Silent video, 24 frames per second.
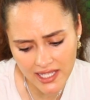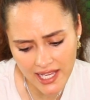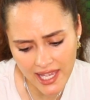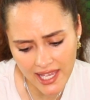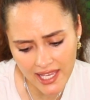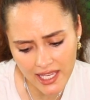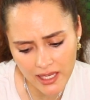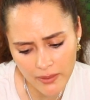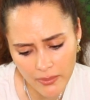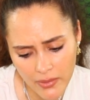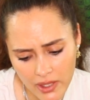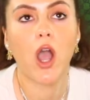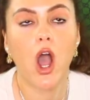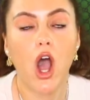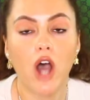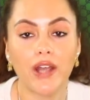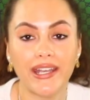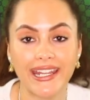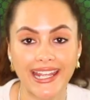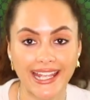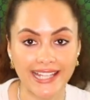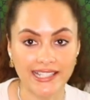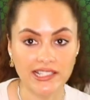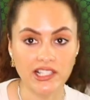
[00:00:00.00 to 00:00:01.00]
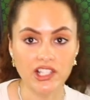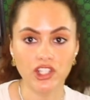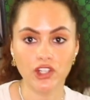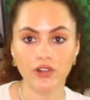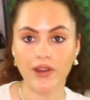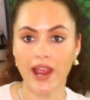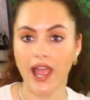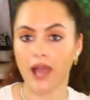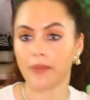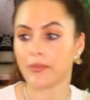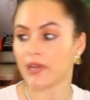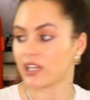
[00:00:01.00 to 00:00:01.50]
name, on
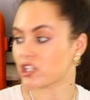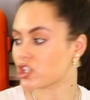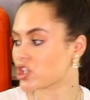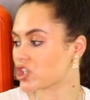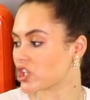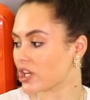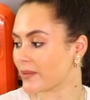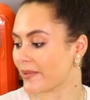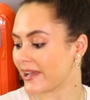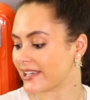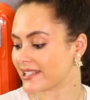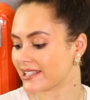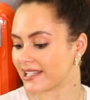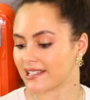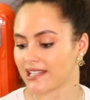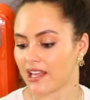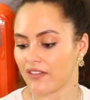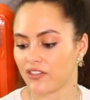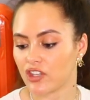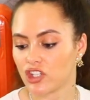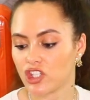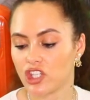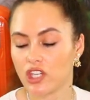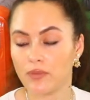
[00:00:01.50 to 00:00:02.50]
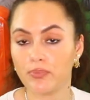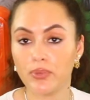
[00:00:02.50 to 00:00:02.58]
Instagram, and she basically said that she